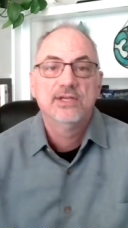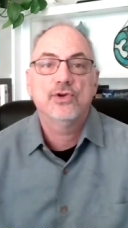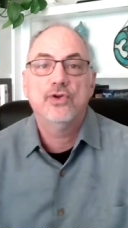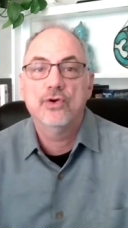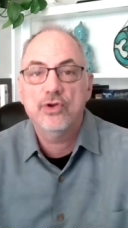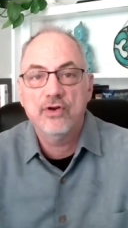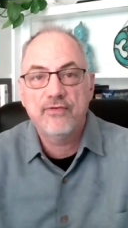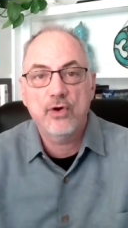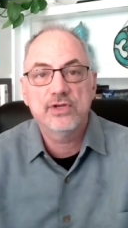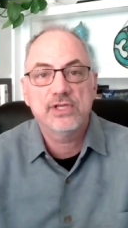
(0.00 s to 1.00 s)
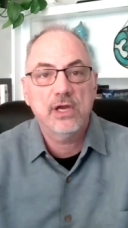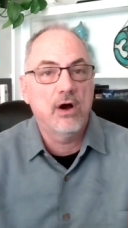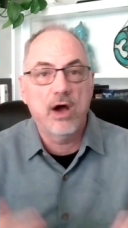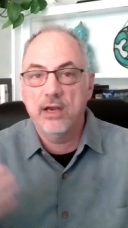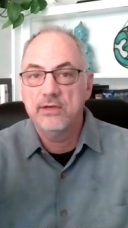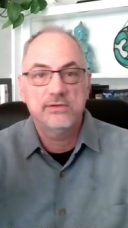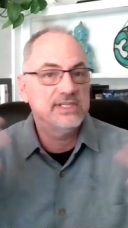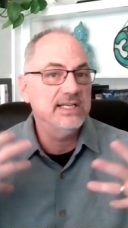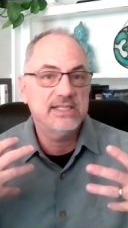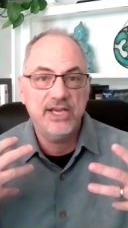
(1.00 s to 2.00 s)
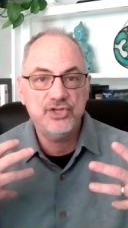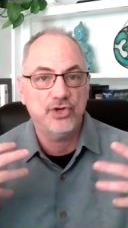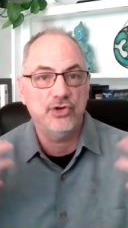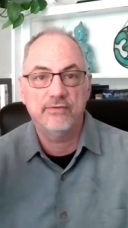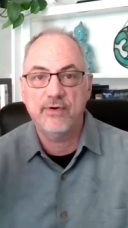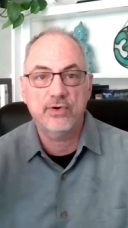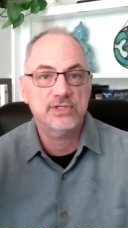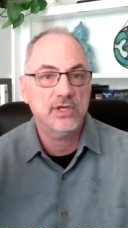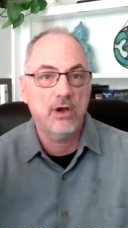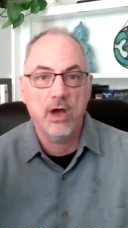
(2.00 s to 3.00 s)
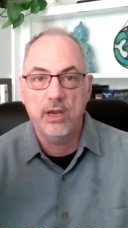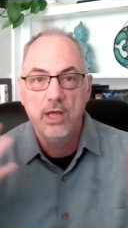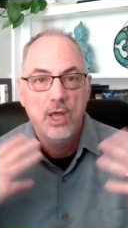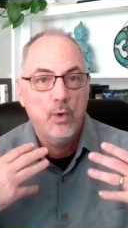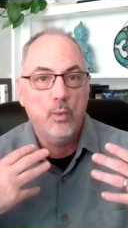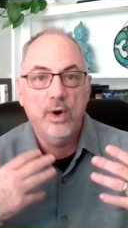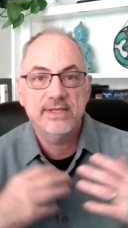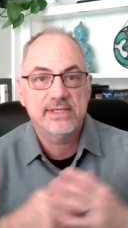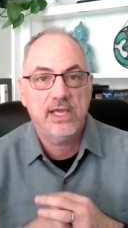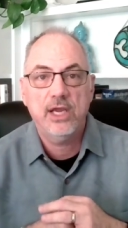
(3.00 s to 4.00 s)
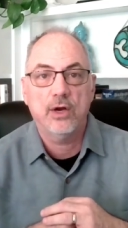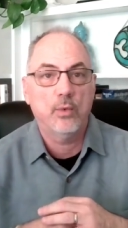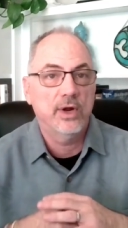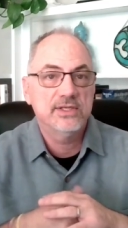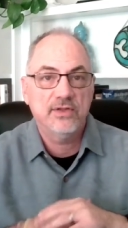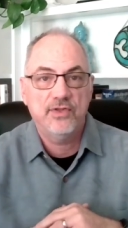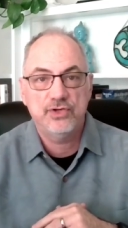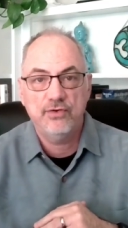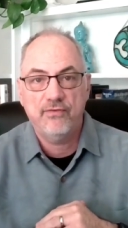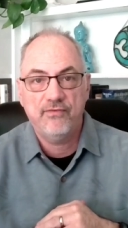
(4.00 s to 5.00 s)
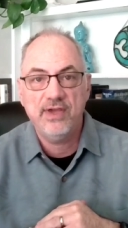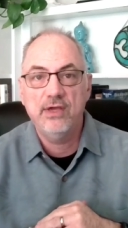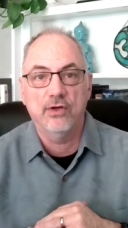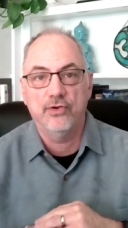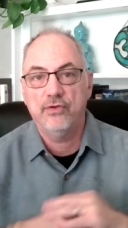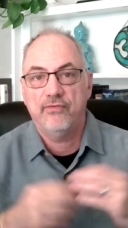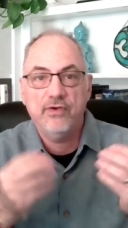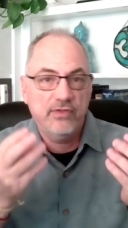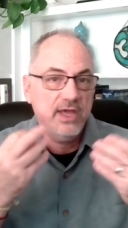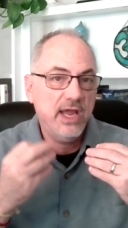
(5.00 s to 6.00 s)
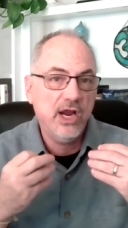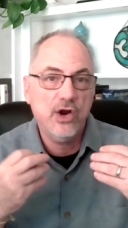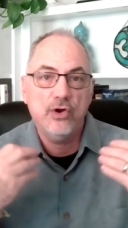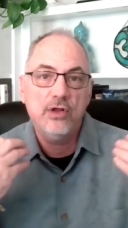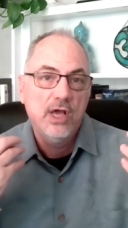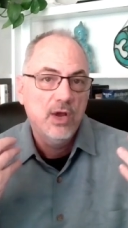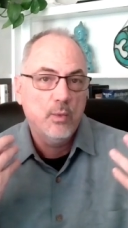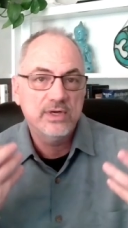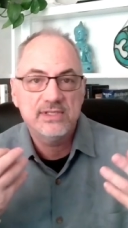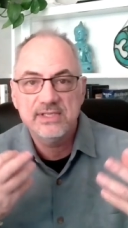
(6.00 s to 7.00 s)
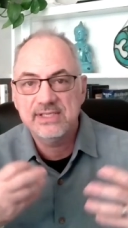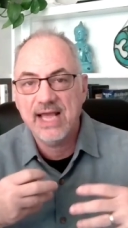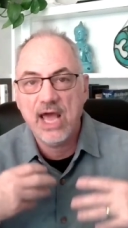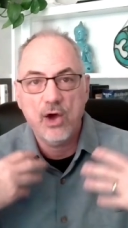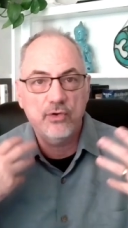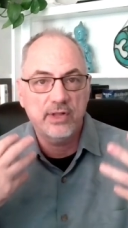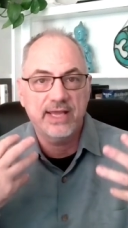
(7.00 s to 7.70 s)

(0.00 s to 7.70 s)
So you're, you're focusing on sensation. You're focusing on what's here. What is it that you feel? Do you feel the air? what's the sound?